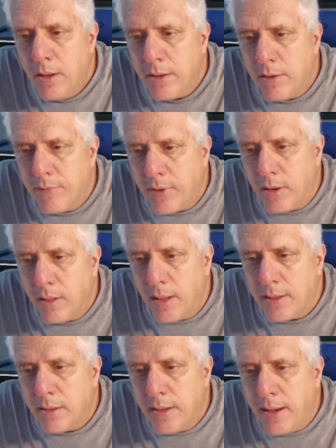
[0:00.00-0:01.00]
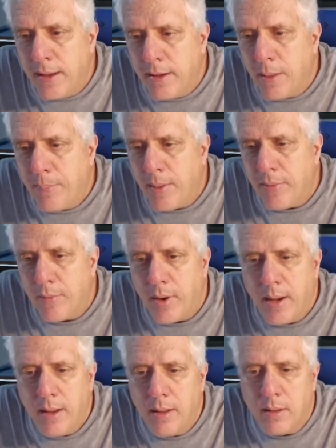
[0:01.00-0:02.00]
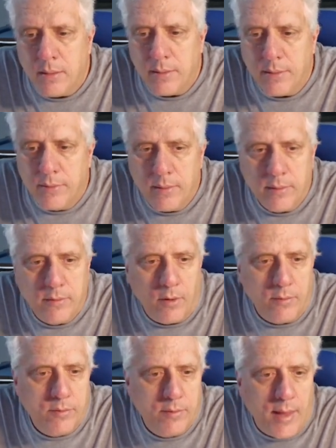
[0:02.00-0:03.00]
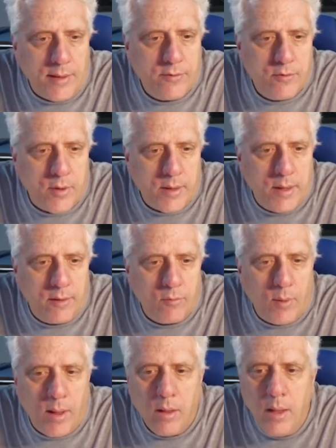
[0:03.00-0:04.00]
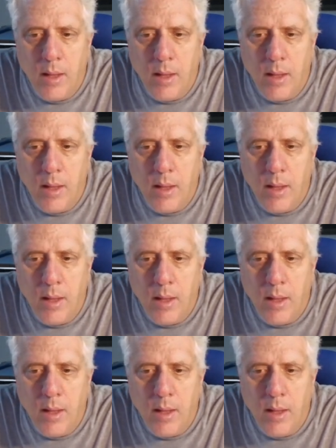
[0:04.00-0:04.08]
You're very likely to end up on the rail. So that's tricky as well.